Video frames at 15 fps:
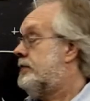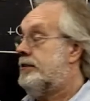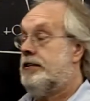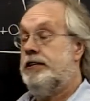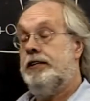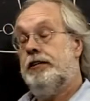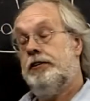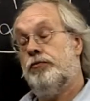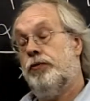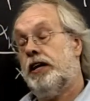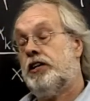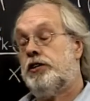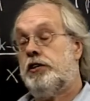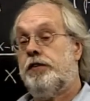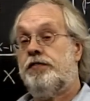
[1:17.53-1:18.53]
the
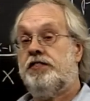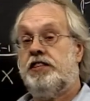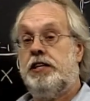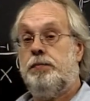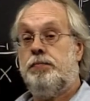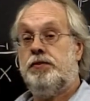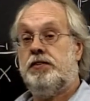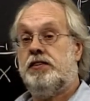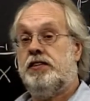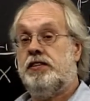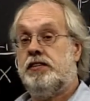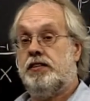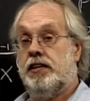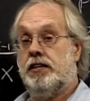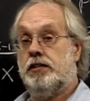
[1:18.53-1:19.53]
direction of steepest
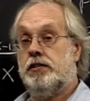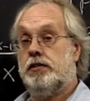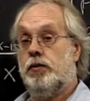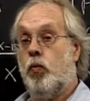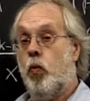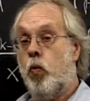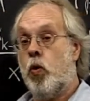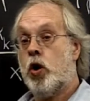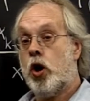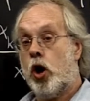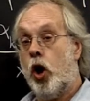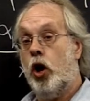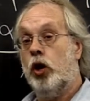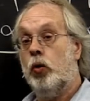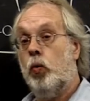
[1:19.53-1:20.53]
descent were
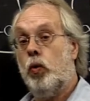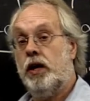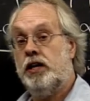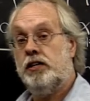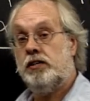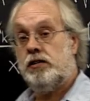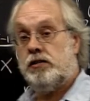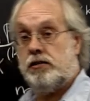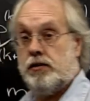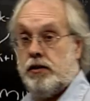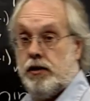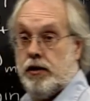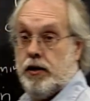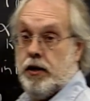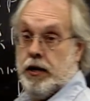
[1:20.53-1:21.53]
always
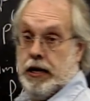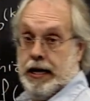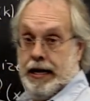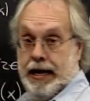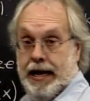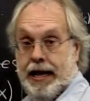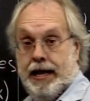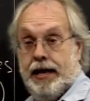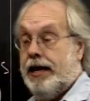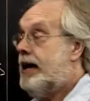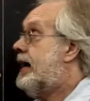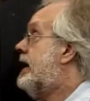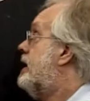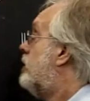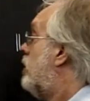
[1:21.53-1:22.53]
a